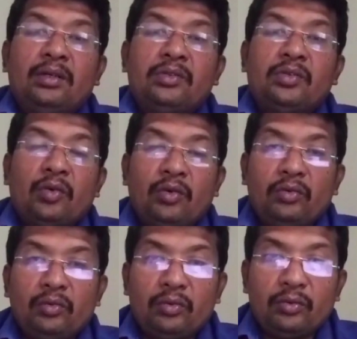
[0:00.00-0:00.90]

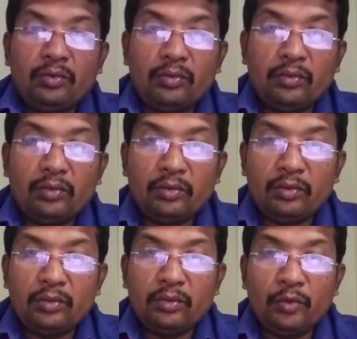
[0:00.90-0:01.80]
So,
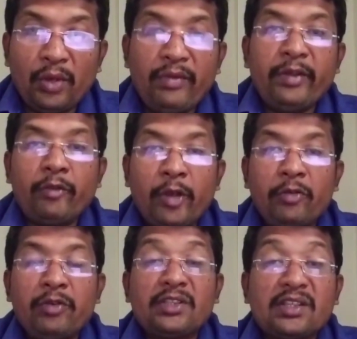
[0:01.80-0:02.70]
today we are going
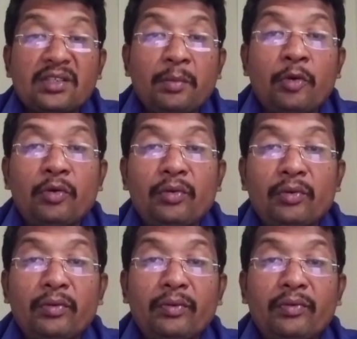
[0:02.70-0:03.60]
to discuss about
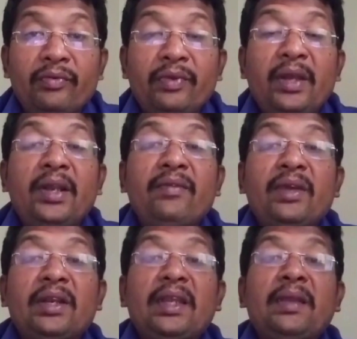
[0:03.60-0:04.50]

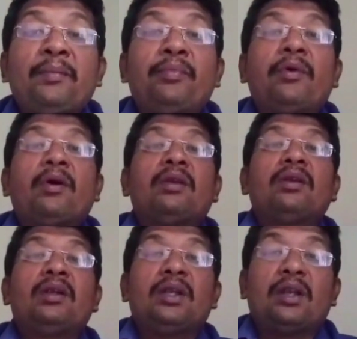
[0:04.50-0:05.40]
very
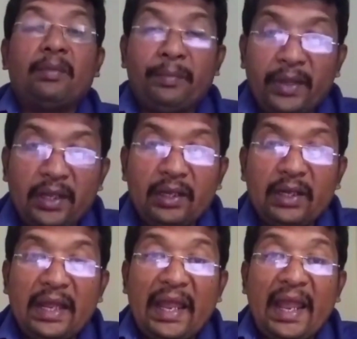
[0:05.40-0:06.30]
important topic,
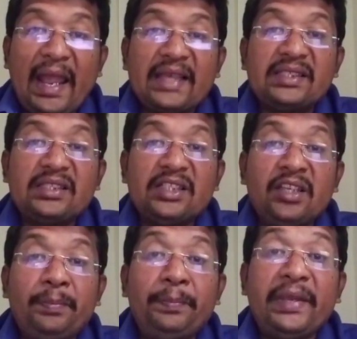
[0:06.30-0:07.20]

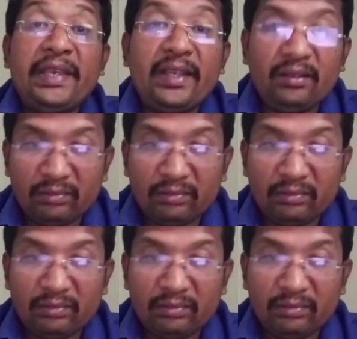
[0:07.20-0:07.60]
STP.